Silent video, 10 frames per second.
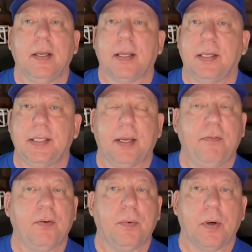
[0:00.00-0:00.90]
Kentucky
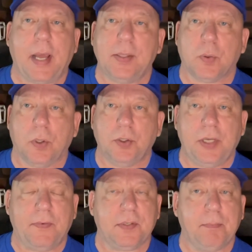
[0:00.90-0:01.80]
football games were on
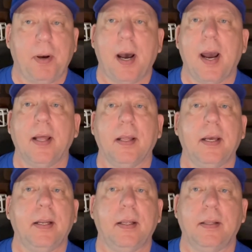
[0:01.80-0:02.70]
Jefferson
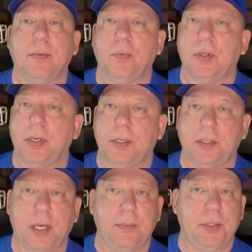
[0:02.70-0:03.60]
Pilot, and the
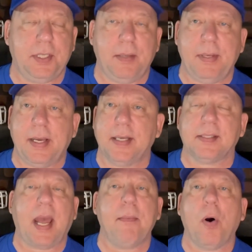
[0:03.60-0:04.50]
WTBS
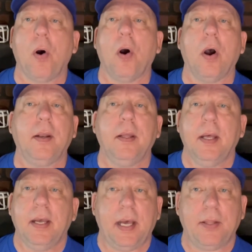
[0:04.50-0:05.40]
came on,
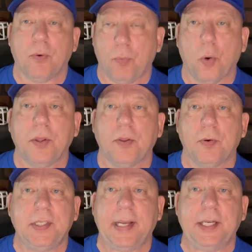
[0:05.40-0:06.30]
and there were more than
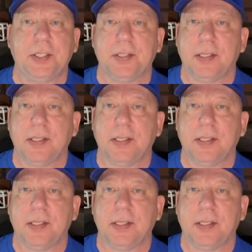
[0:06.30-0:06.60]
3 stations.